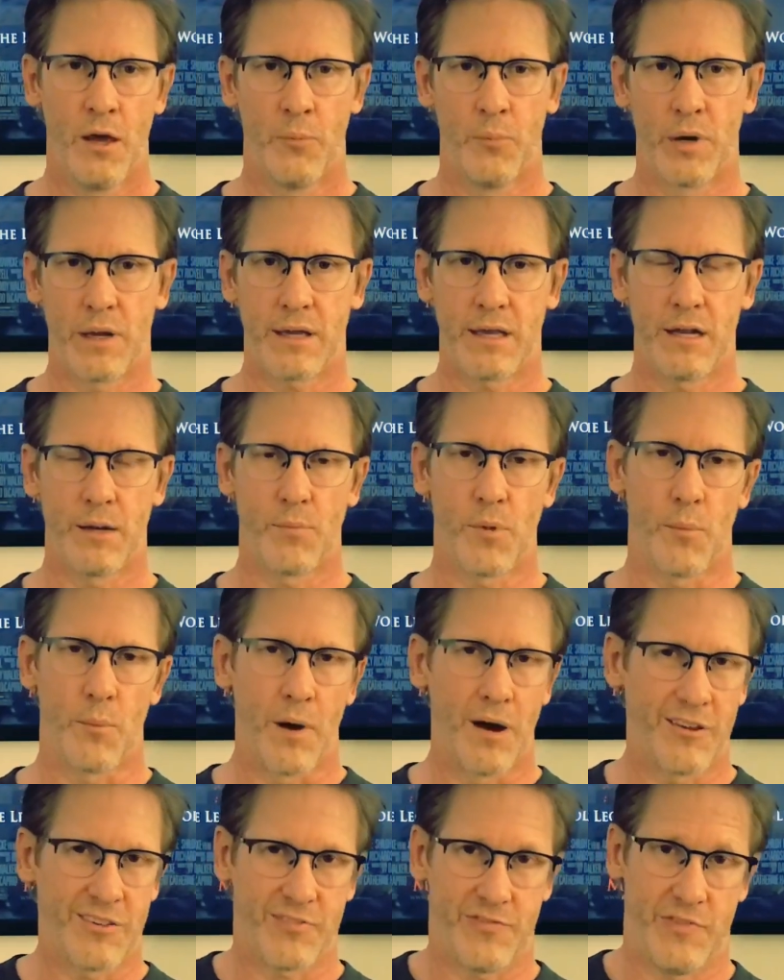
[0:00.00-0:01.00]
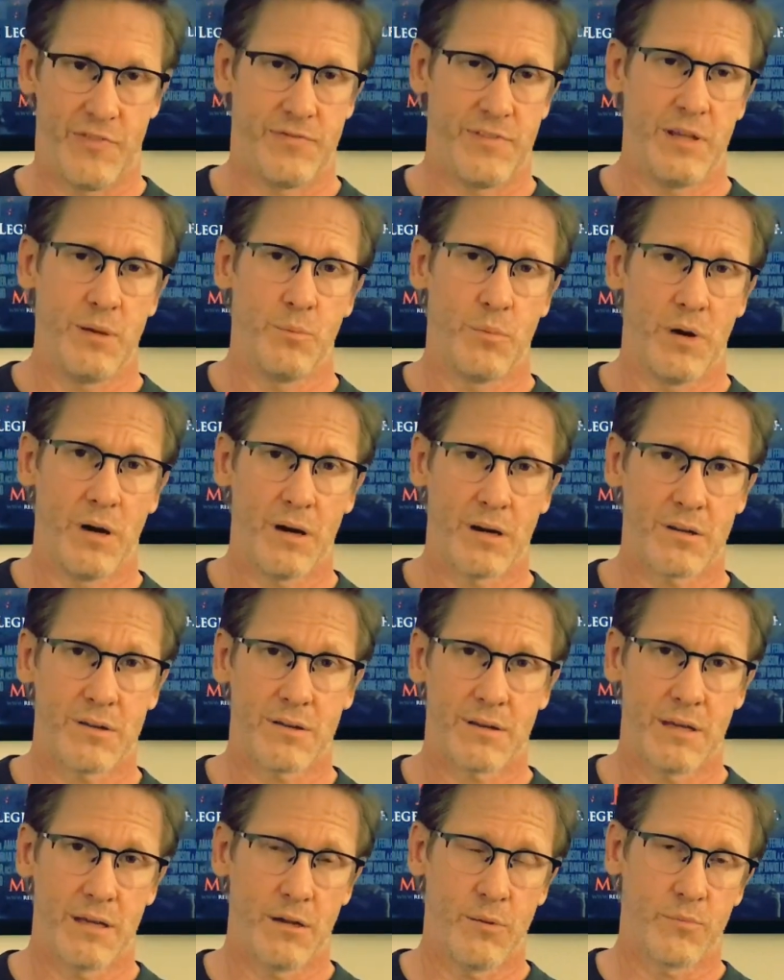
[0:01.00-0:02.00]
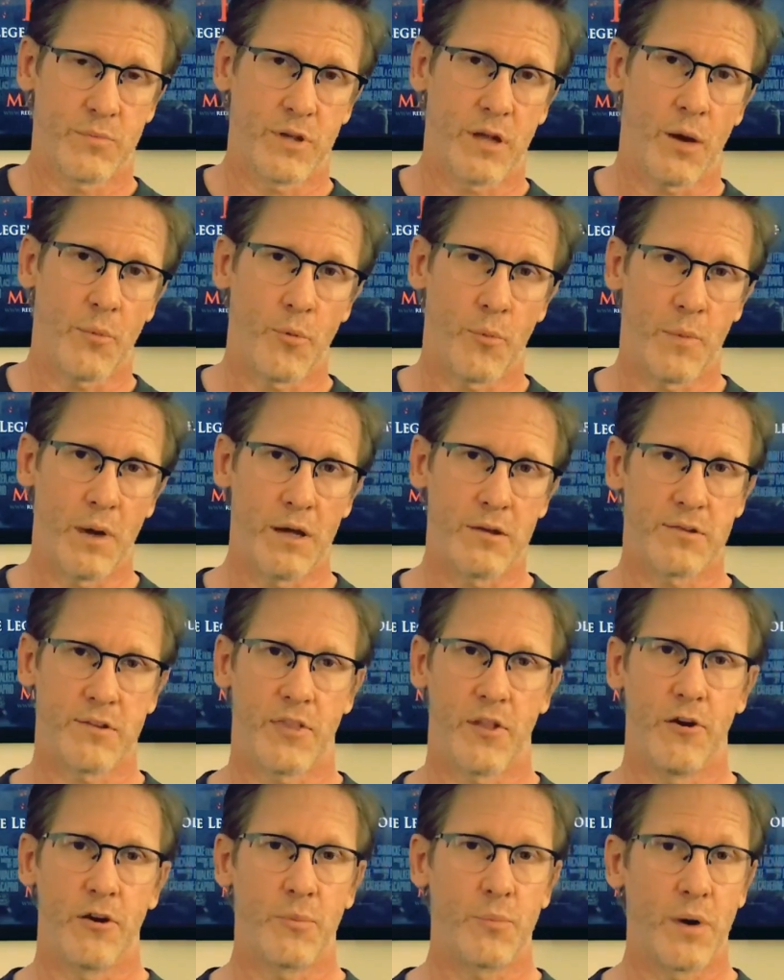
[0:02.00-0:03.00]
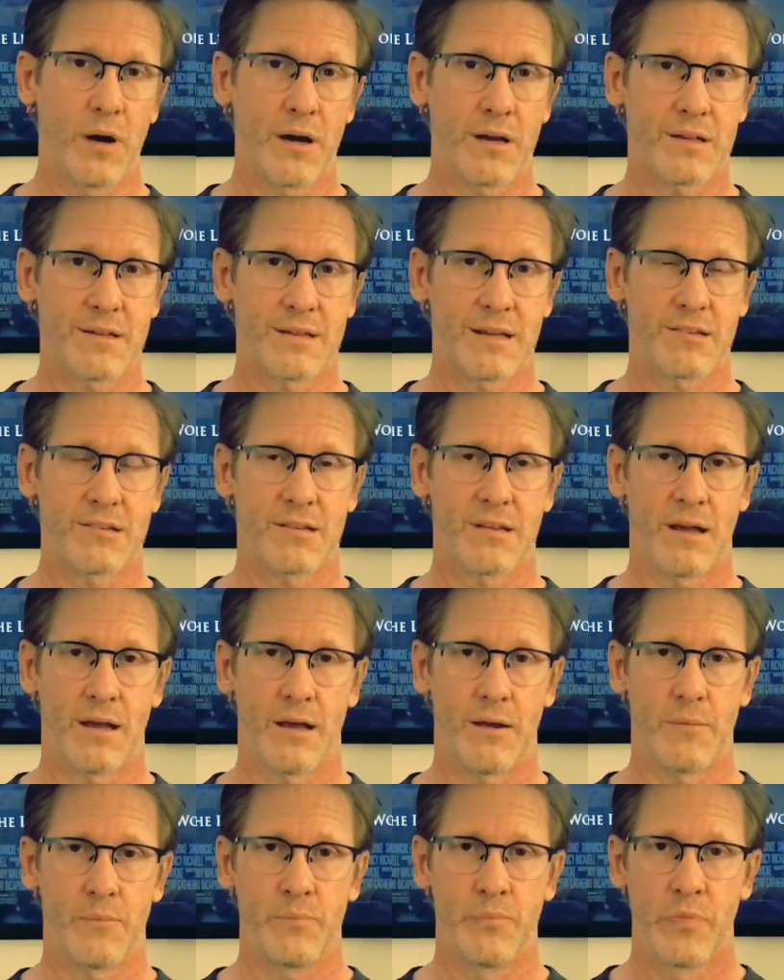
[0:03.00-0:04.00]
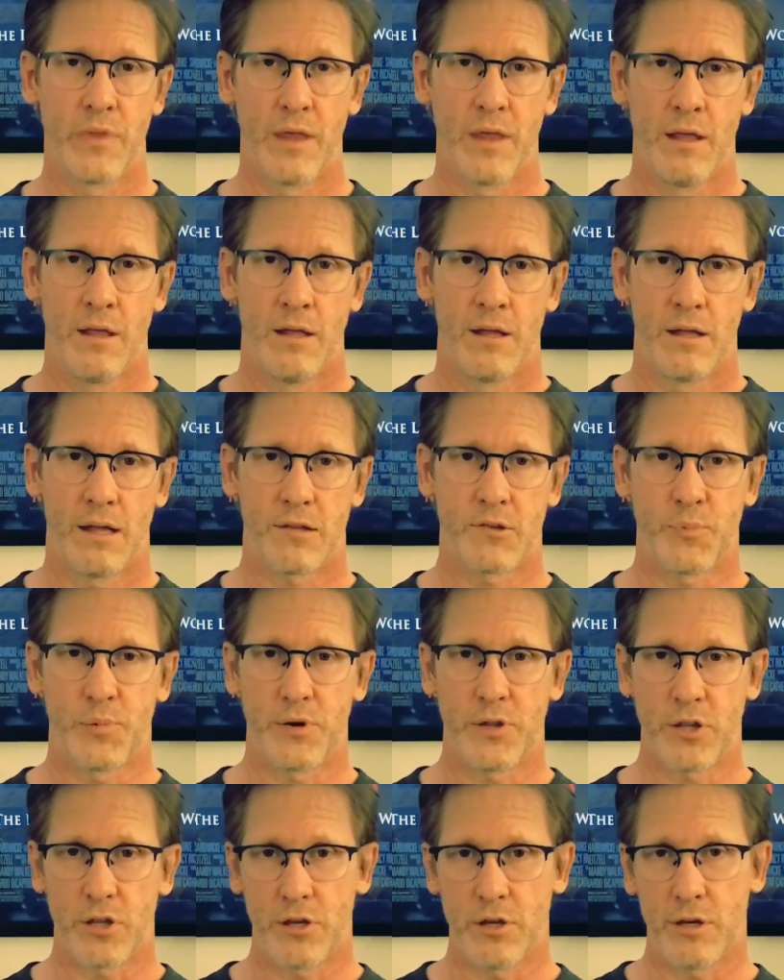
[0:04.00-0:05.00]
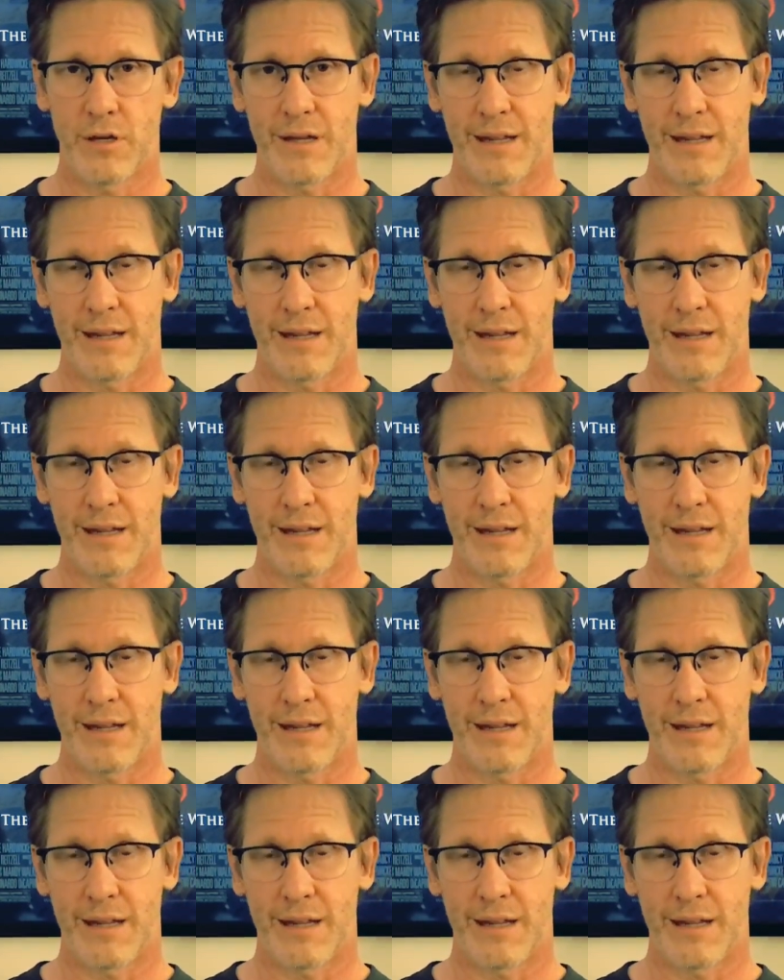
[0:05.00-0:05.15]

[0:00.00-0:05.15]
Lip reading: But get him a month, $15. Get him a couple months, $30. That's pretty good.